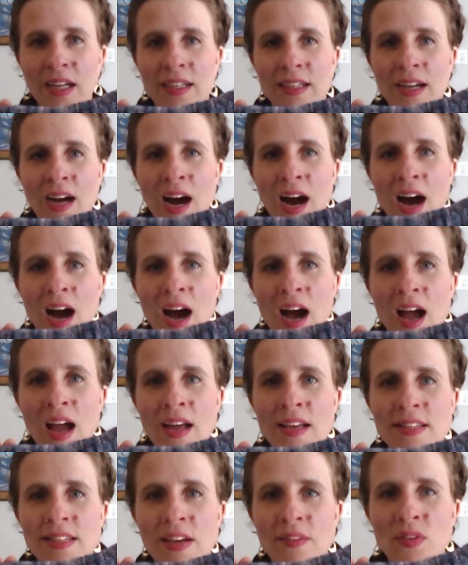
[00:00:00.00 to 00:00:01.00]

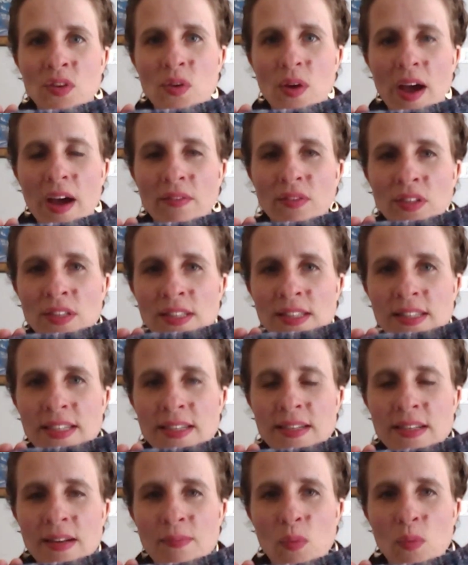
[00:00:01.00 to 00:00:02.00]
Guys, have you ever
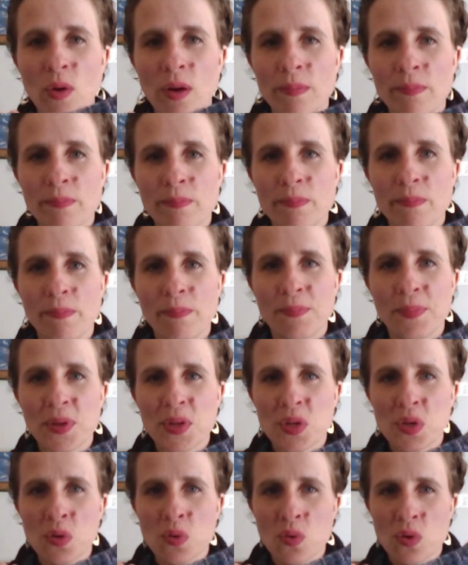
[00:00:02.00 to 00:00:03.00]
seen a more
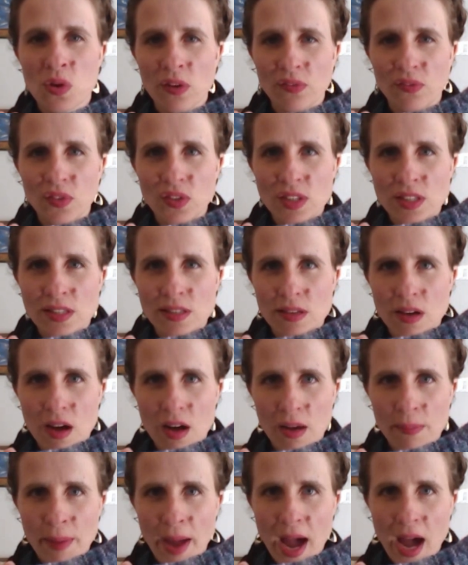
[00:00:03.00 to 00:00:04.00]
beautiful
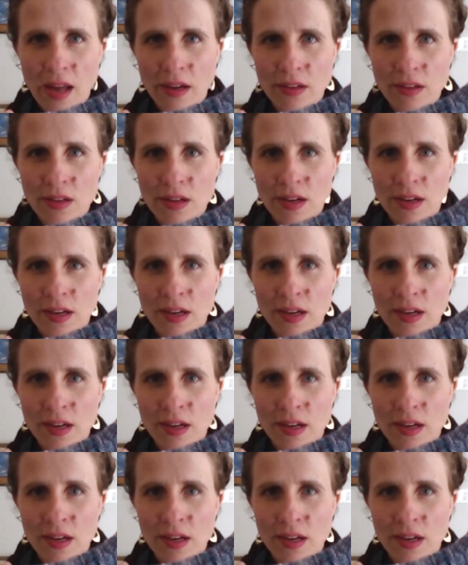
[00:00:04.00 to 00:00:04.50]
sock pattern?